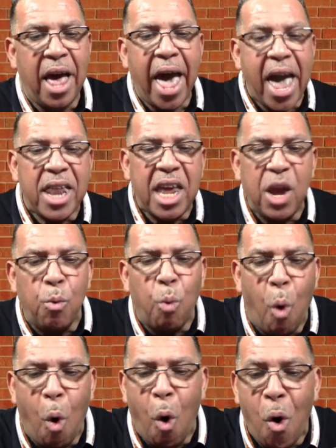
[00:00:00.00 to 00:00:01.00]
and he
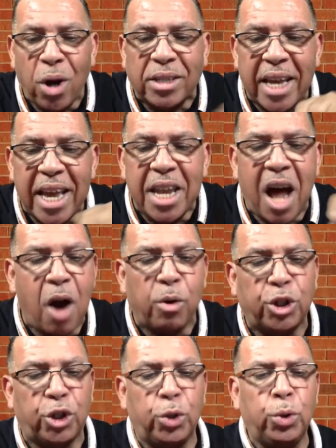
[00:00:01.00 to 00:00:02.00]
walked in our
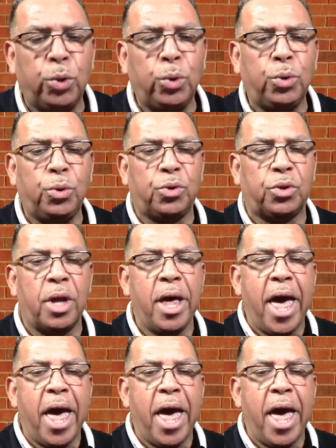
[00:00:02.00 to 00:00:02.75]
shoes